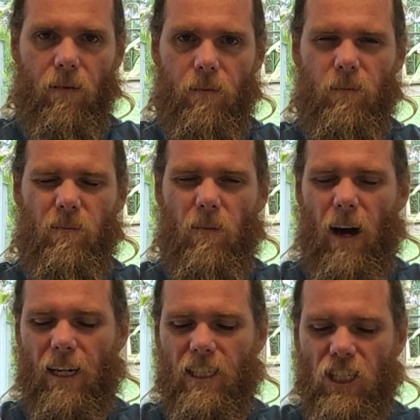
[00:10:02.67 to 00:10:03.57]
a
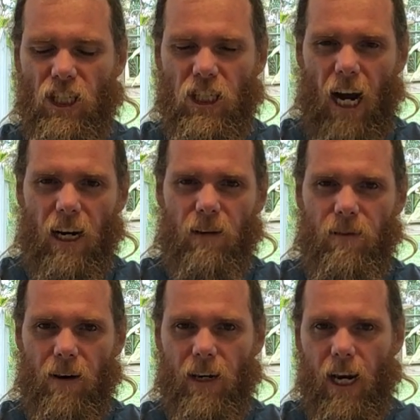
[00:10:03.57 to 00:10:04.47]
chunk of
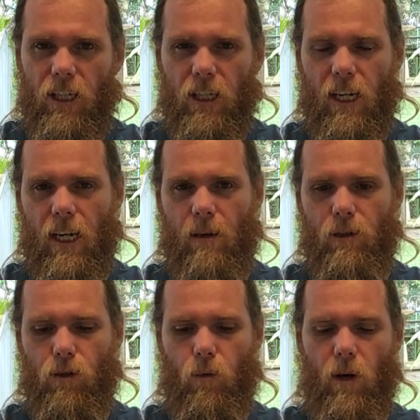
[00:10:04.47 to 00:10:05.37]
variation here
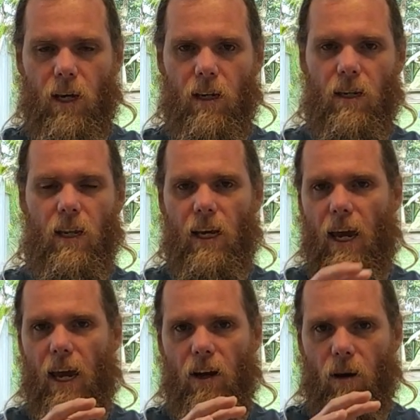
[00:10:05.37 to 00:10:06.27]
between the
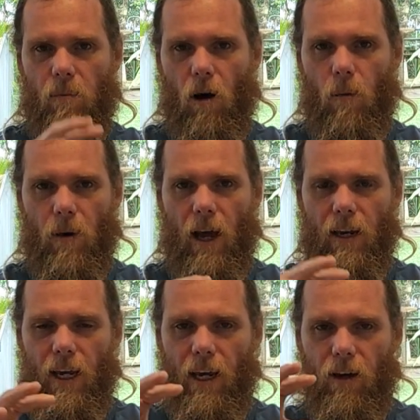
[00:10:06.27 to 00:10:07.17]
Echo Pop and
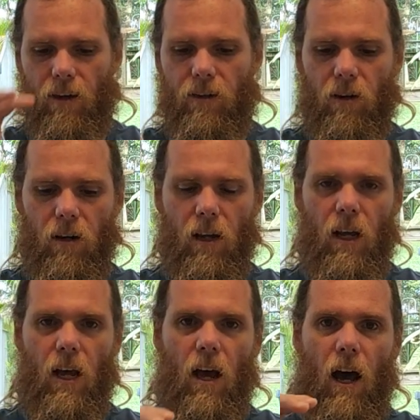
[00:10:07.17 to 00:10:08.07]
the Echo Dot.
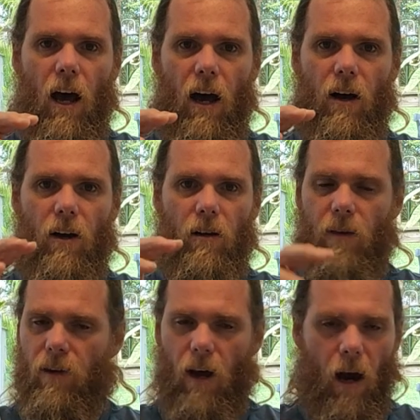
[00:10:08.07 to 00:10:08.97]

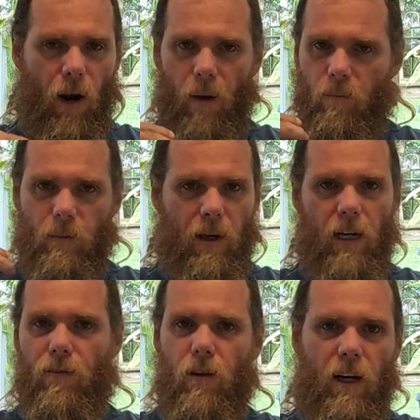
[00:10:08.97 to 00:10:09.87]
If you want to spend
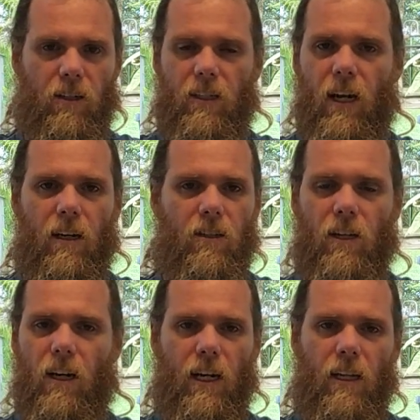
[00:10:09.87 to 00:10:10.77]
a few extra tenors, you're
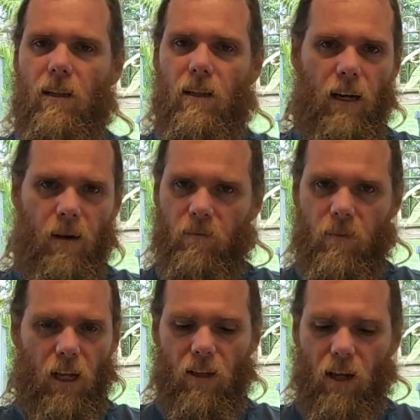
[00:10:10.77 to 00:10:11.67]
going to get
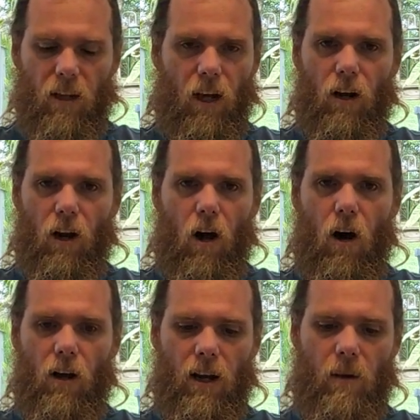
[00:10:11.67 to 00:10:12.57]
the
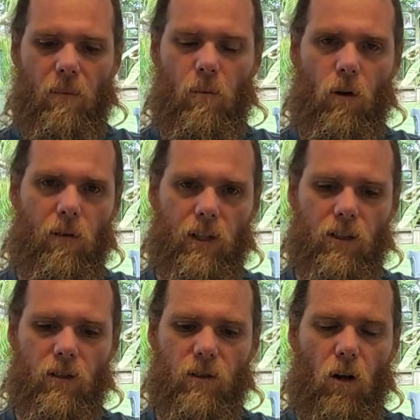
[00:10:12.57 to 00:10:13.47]
clock and a bit more of a
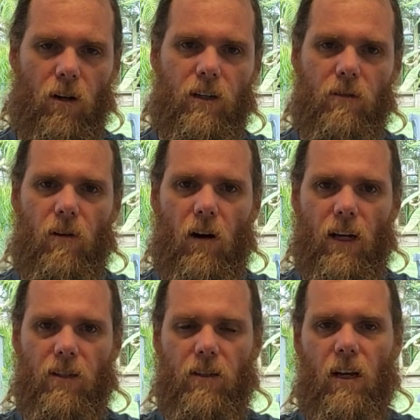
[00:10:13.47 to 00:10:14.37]
solid
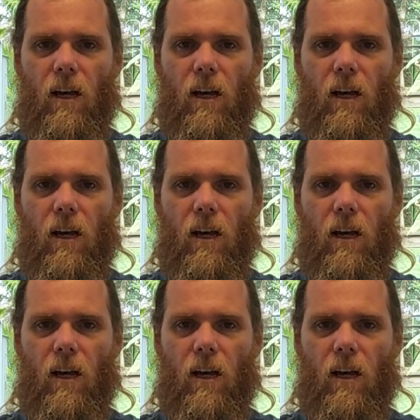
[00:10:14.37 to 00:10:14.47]
device.